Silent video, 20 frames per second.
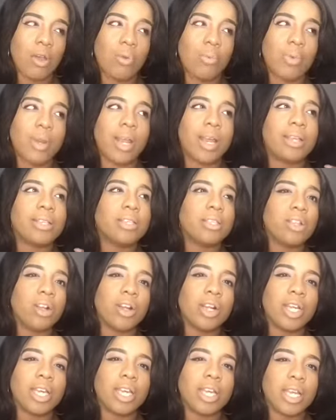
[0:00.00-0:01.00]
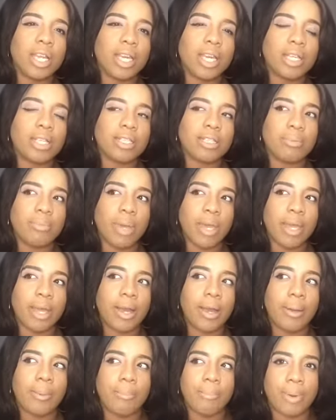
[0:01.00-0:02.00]
when I started getting into
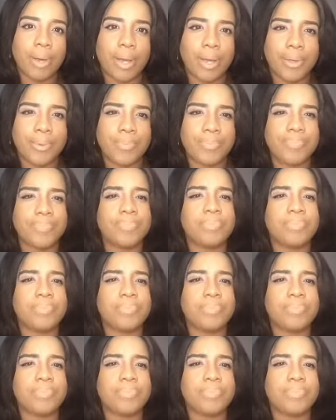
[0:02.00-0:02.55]
makeup, but